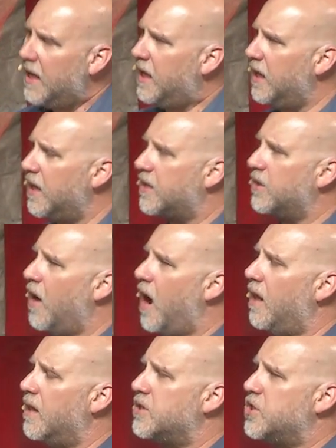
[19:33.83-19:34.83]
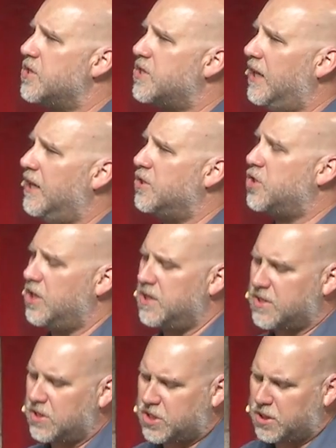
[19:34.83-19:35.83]
He acknowledges in
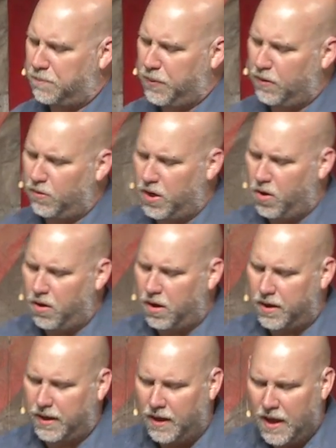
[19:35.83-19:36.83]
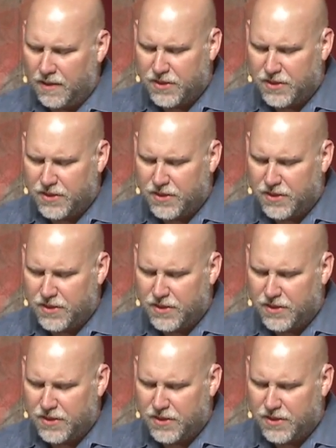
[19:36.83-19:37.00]
Jesus' superiority.